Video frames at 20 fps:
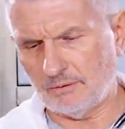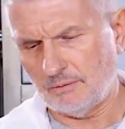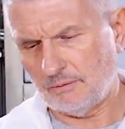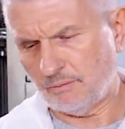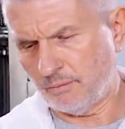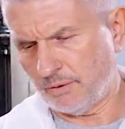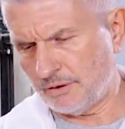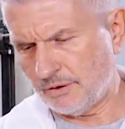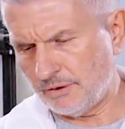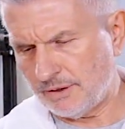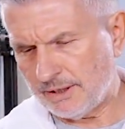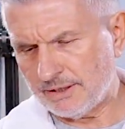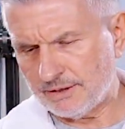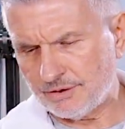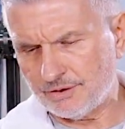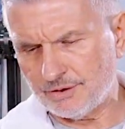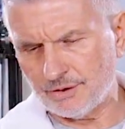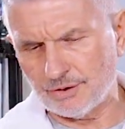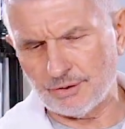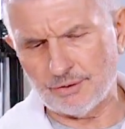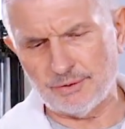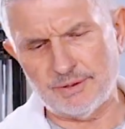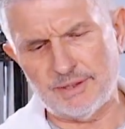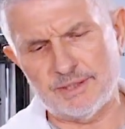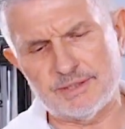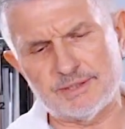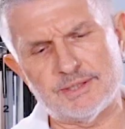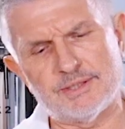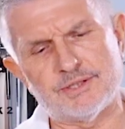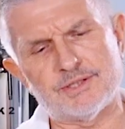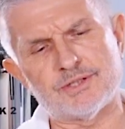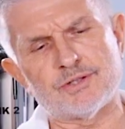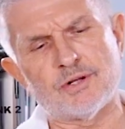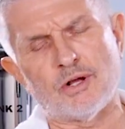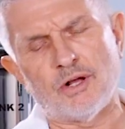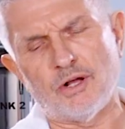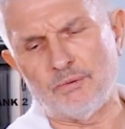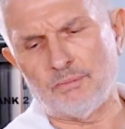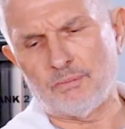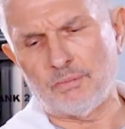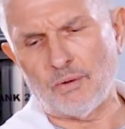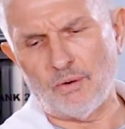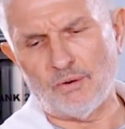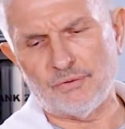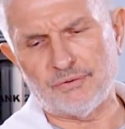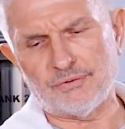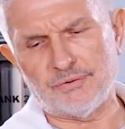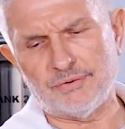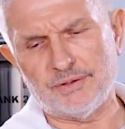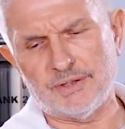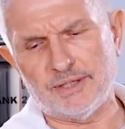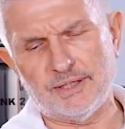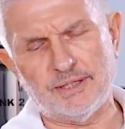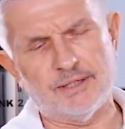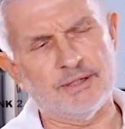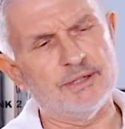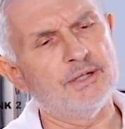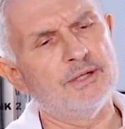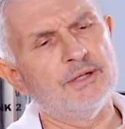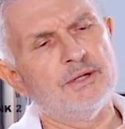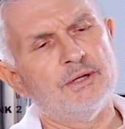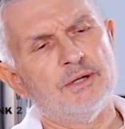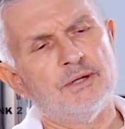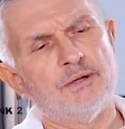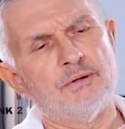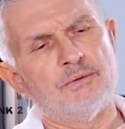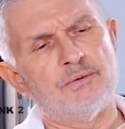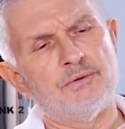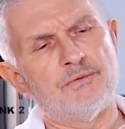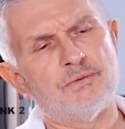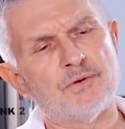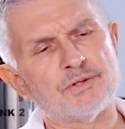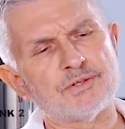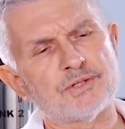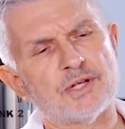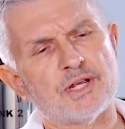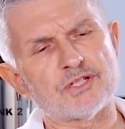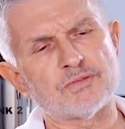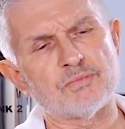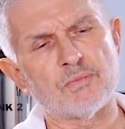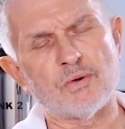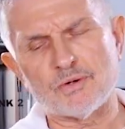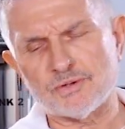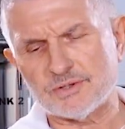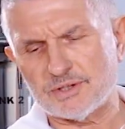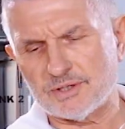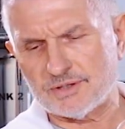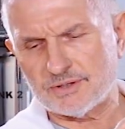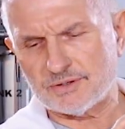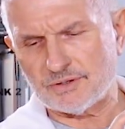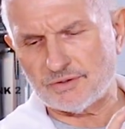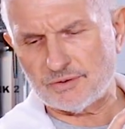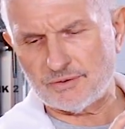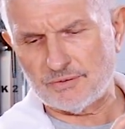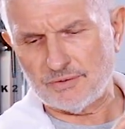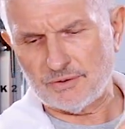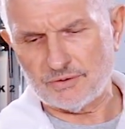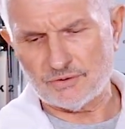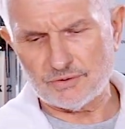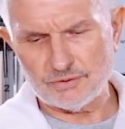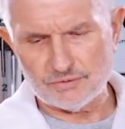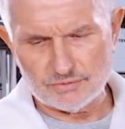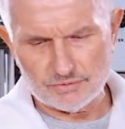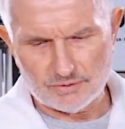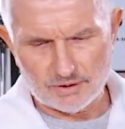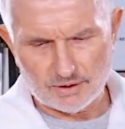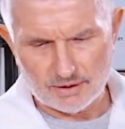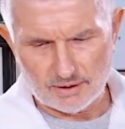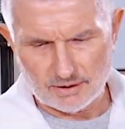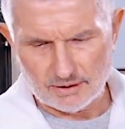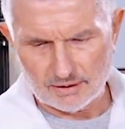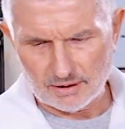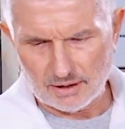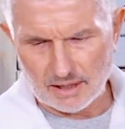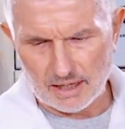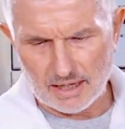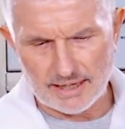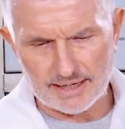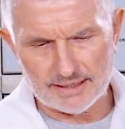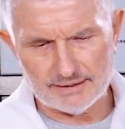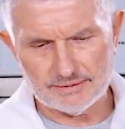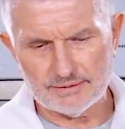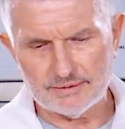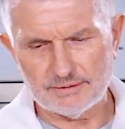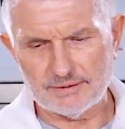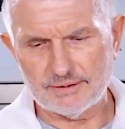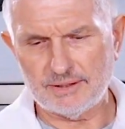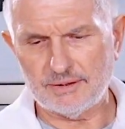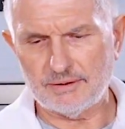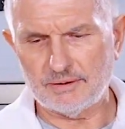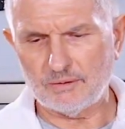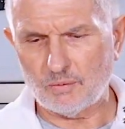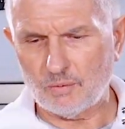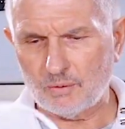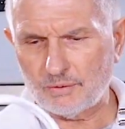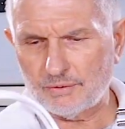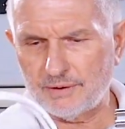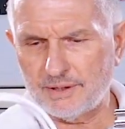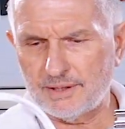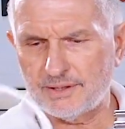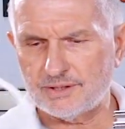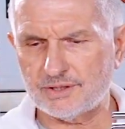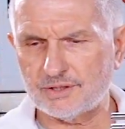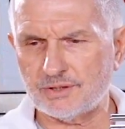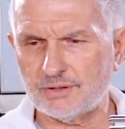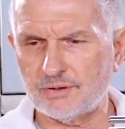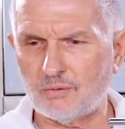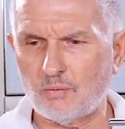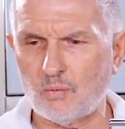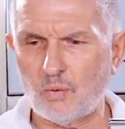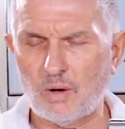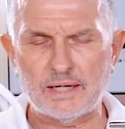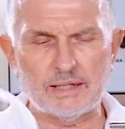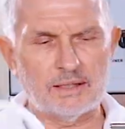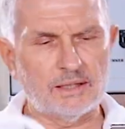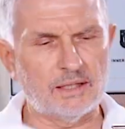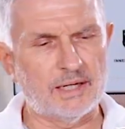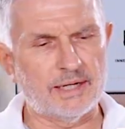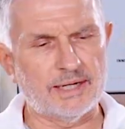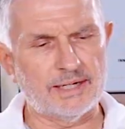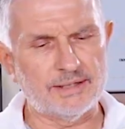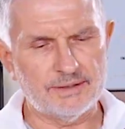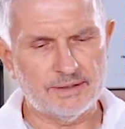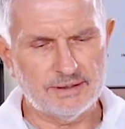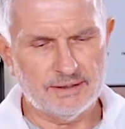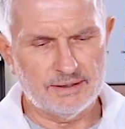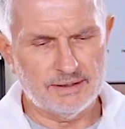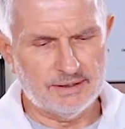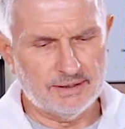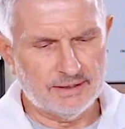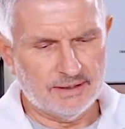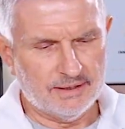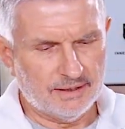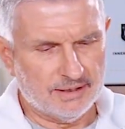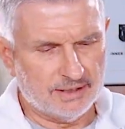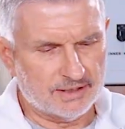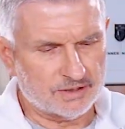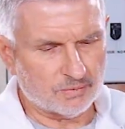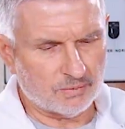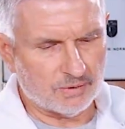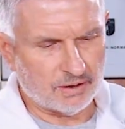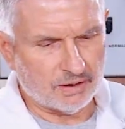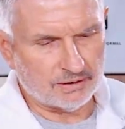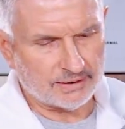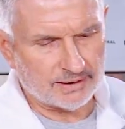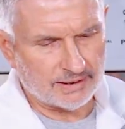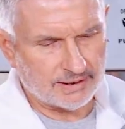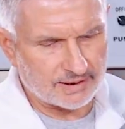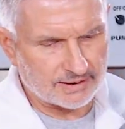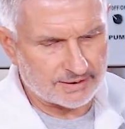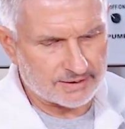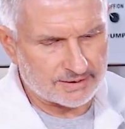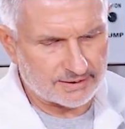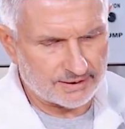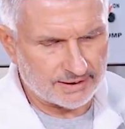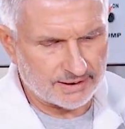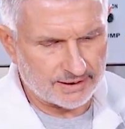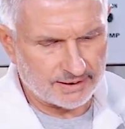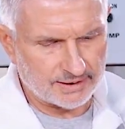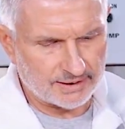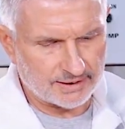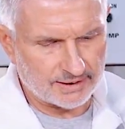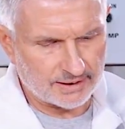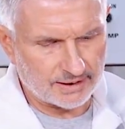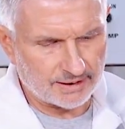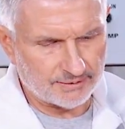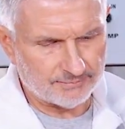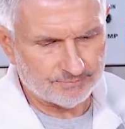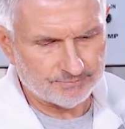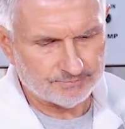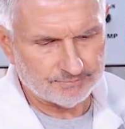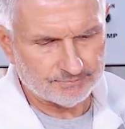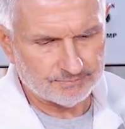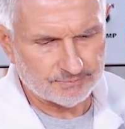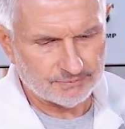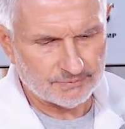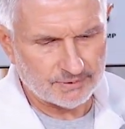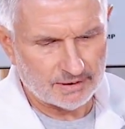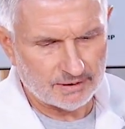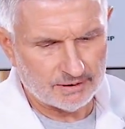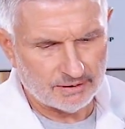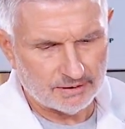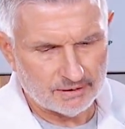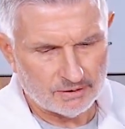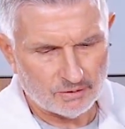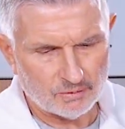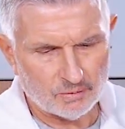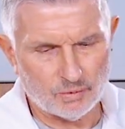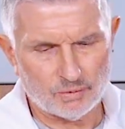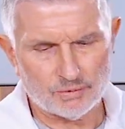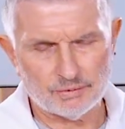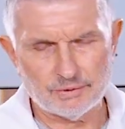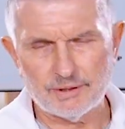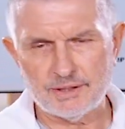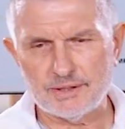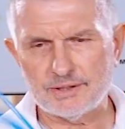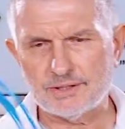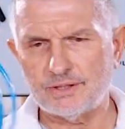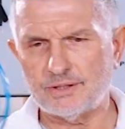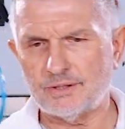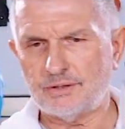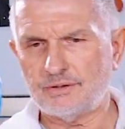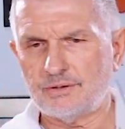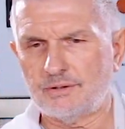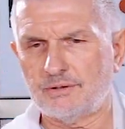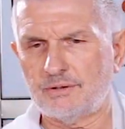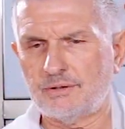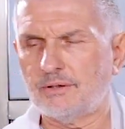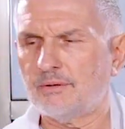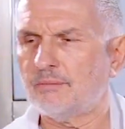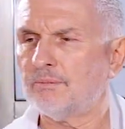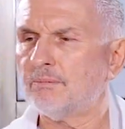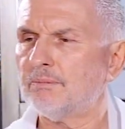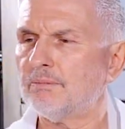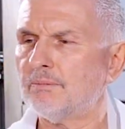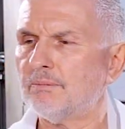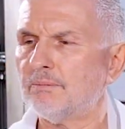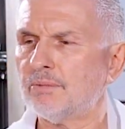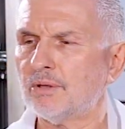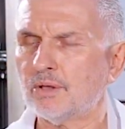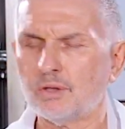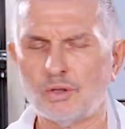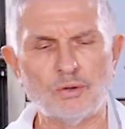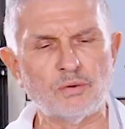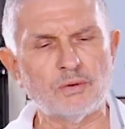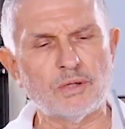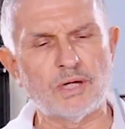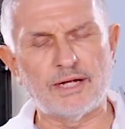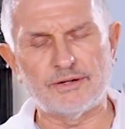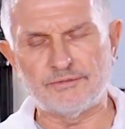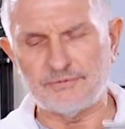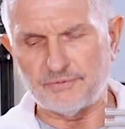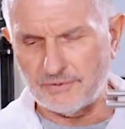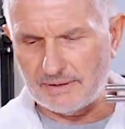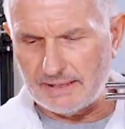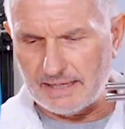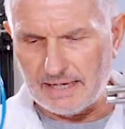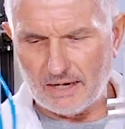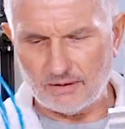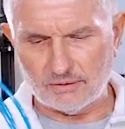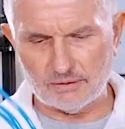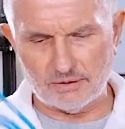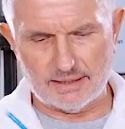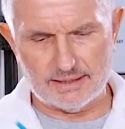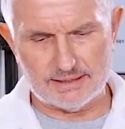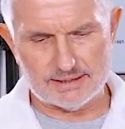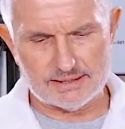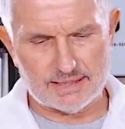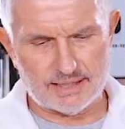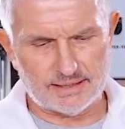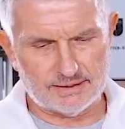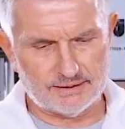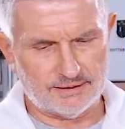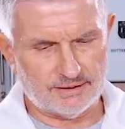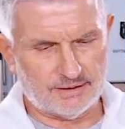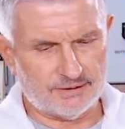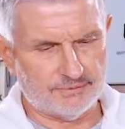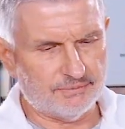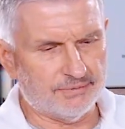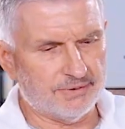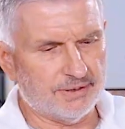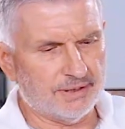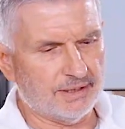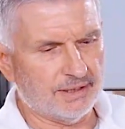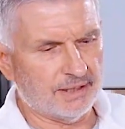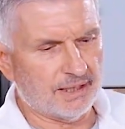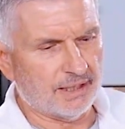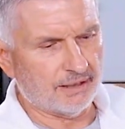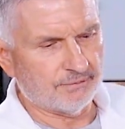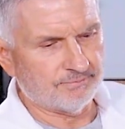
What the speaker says: what you need to do is install both the reverse osmosis line, the 1/4-inch white line, as well as the 1/4-inch blue line for the alkaline side of the